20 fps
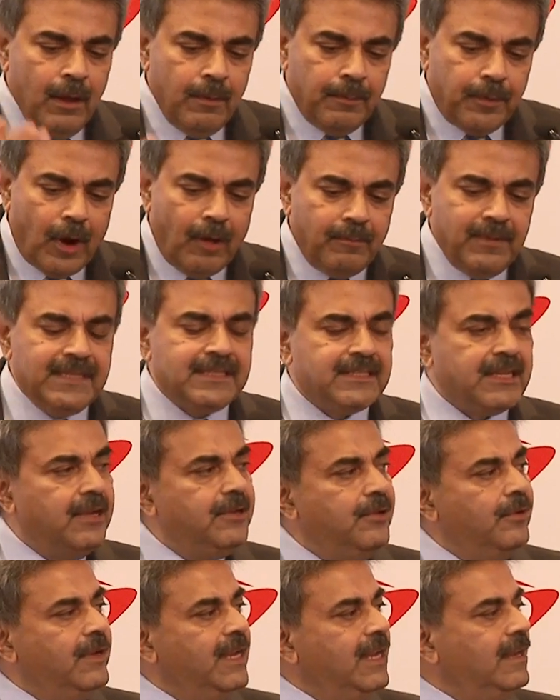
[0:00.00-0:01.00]
Probably, sir,
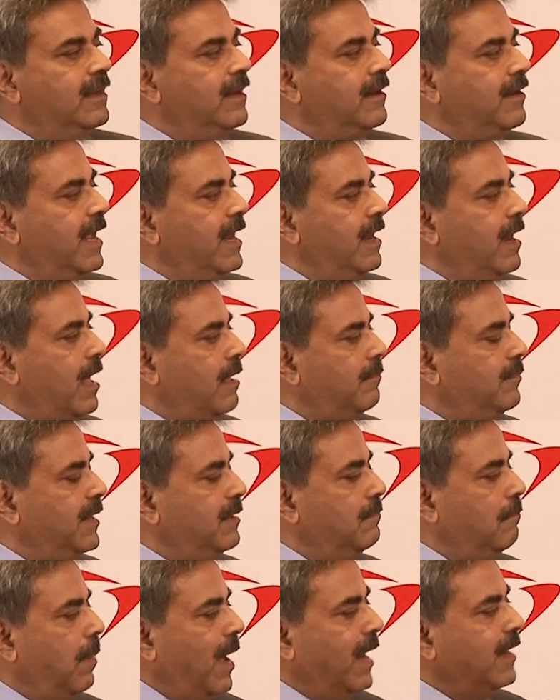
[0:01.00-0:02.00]
you need a rail hub
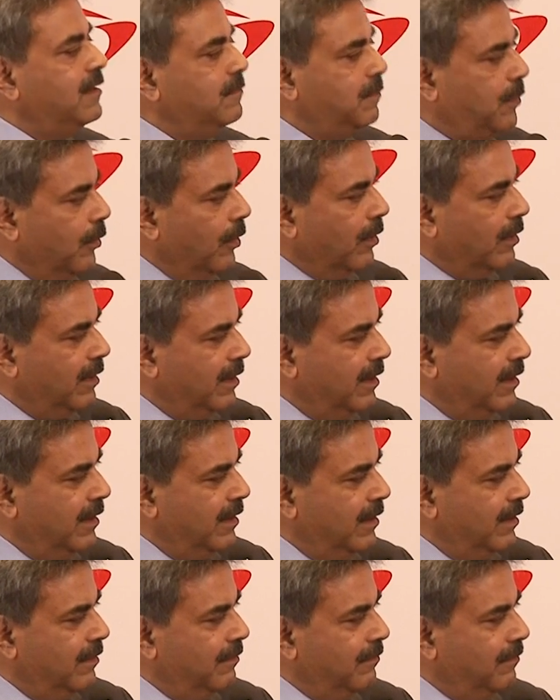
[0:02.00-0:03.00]
in Palanpur,
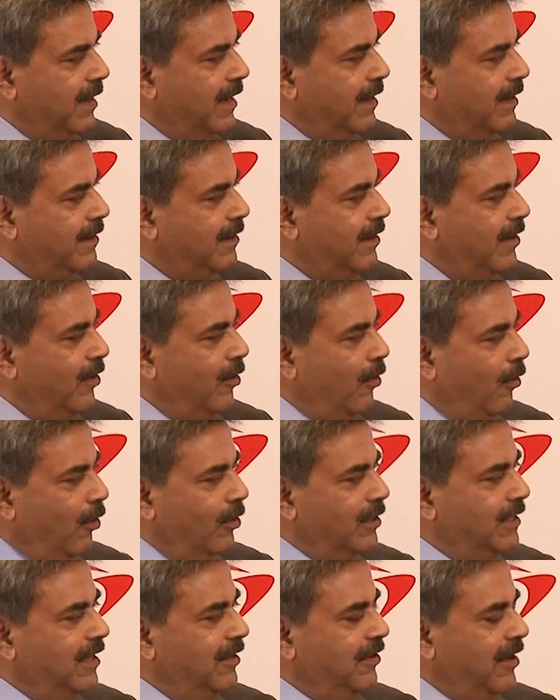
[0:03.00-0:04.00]
where
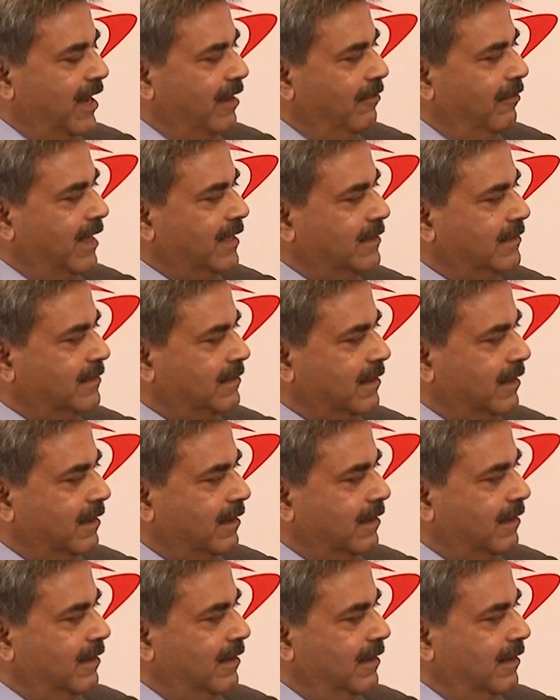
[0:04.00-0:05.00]
all the railways,
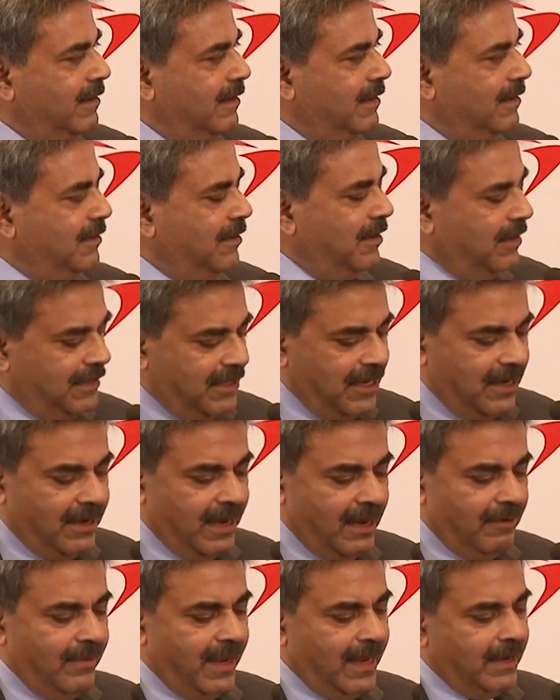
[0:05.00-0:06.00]
the
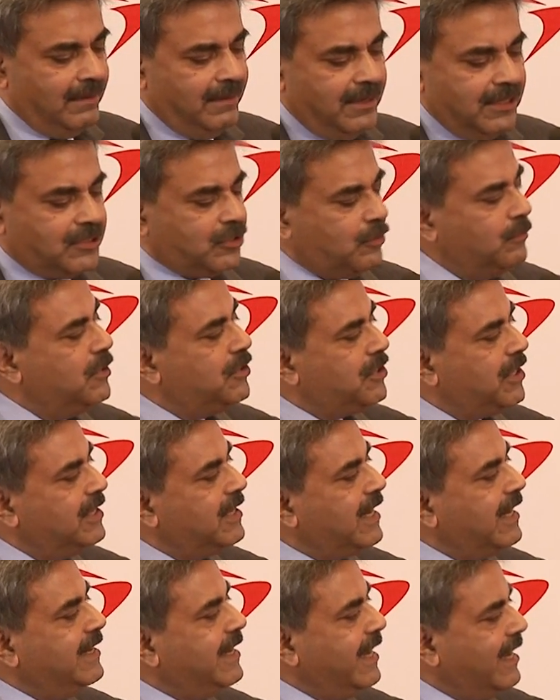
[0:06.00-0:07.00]
railway
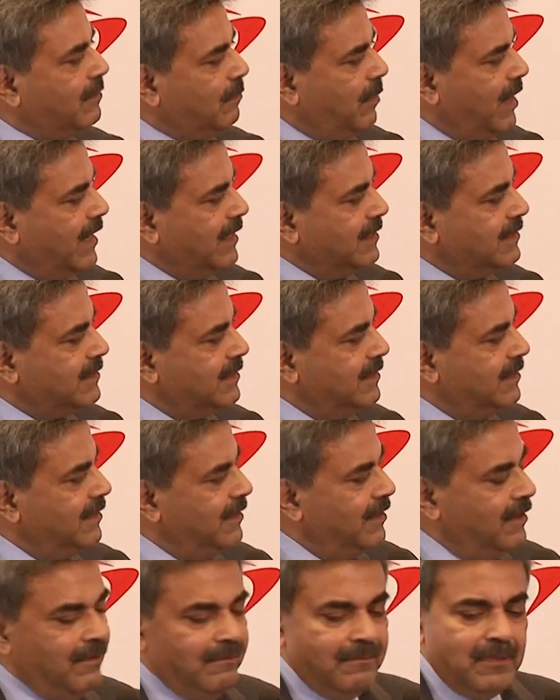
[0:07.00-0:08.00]
distribution can take place.
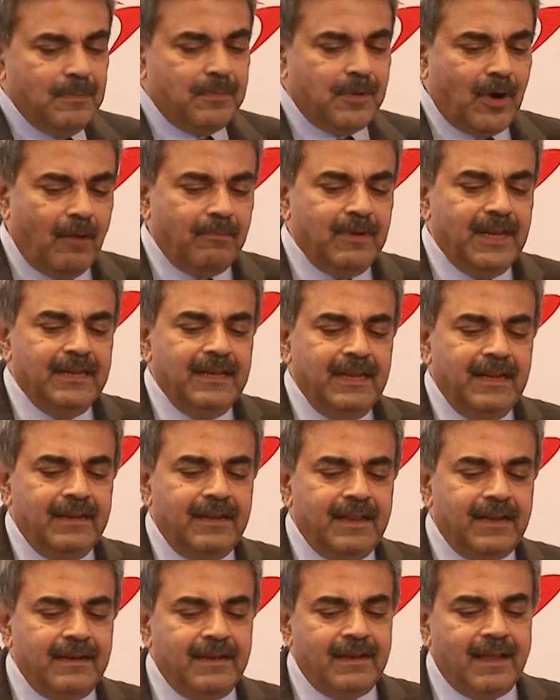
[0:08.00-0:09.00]
We probably
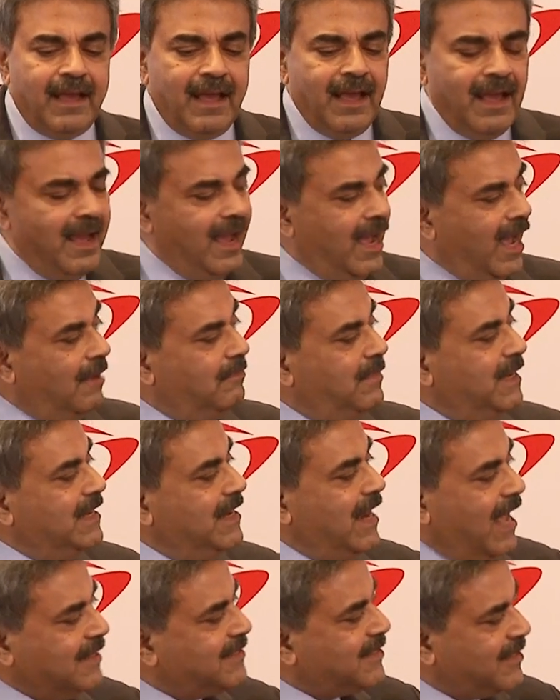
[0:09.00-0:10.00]
need a hub
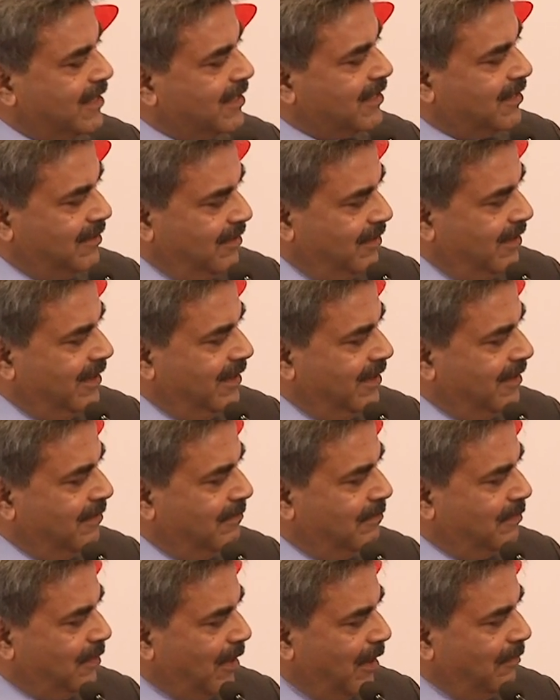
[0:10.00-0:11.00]
in Nasik,
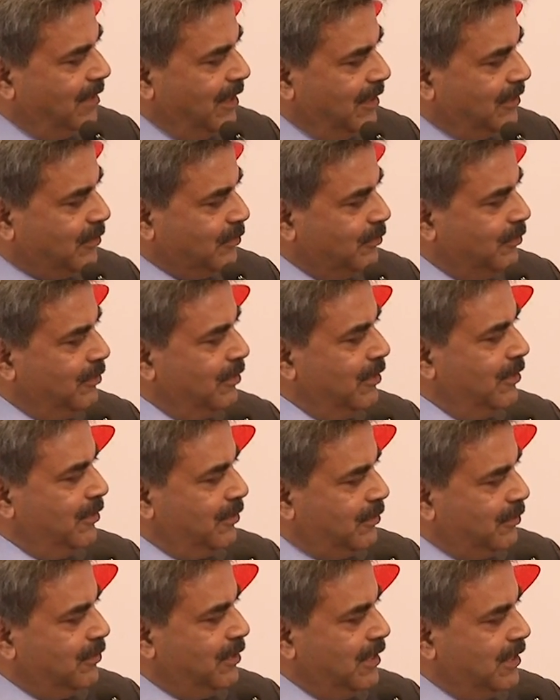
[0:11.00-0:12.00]
probably to
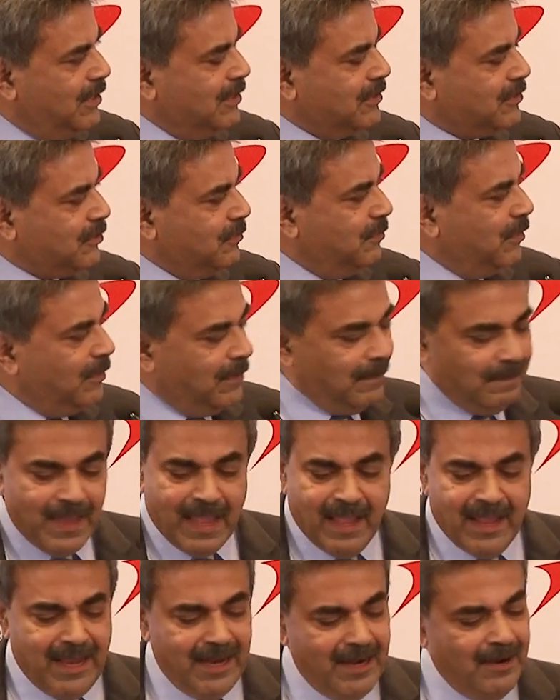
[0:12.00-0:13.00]
redistribute.
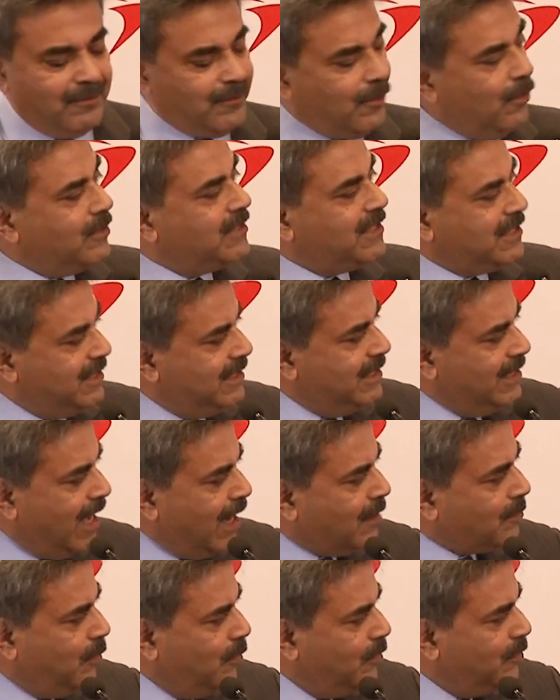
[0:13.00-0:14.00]
And of course,
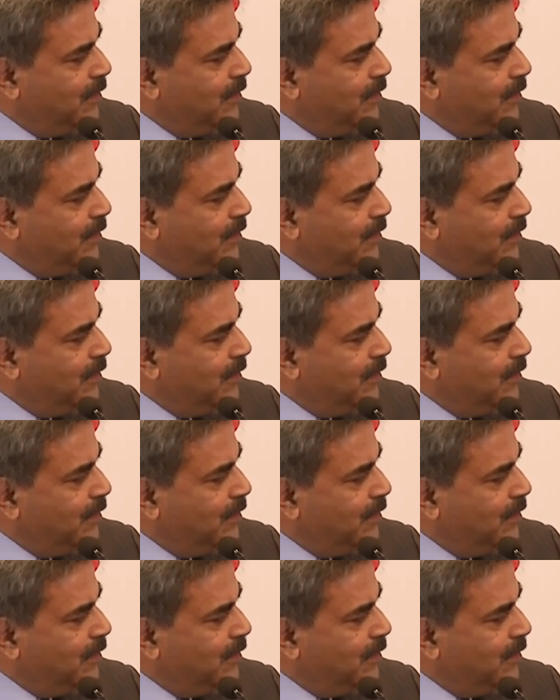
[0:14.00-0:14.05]
Nagpur,